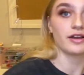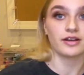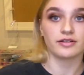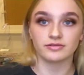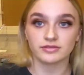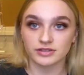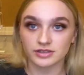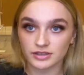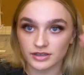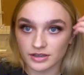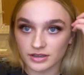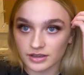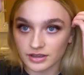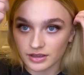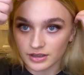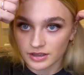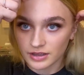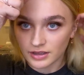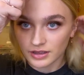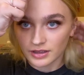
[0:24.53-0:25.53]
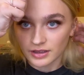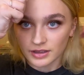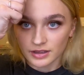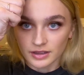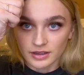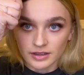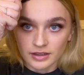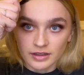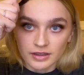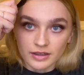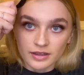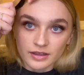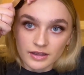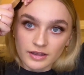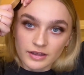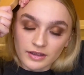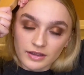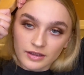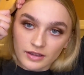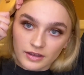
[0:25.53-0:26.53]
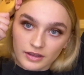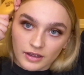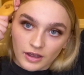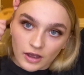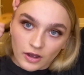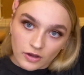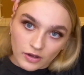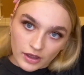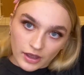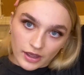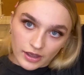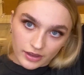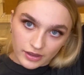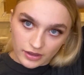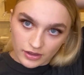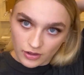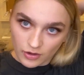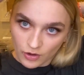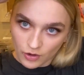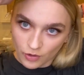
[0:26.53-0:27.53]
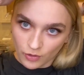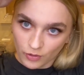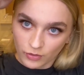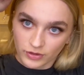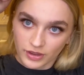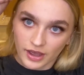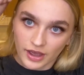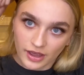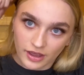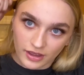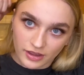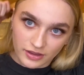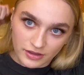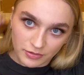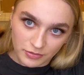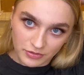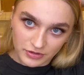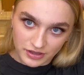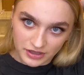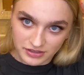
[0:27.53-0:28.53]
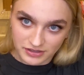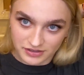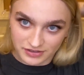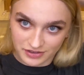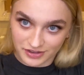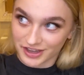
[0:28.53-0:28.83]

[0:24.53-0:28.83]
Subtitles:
Use a smoothing brush or a brush with thick bristles to quickly smooth down the hair.